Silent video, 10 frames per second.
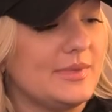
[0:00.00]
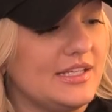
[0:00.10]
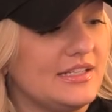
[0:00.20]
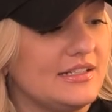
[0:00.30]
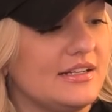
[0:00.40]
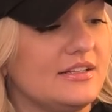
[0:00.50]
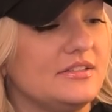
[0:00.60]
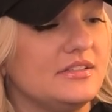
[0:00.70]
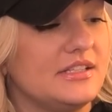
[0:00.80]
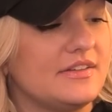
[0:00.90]
mean,
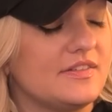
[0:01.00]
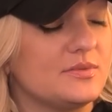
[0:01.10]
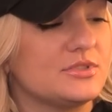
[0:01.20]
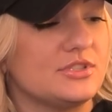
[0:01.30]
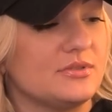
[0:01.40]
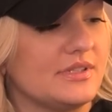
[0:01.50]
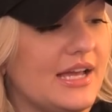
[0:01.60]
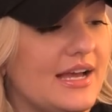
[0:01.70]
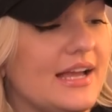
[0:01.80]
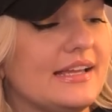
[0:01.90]
if it was you
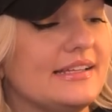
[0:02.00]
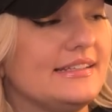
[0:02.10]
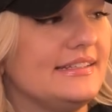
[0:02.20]
and I,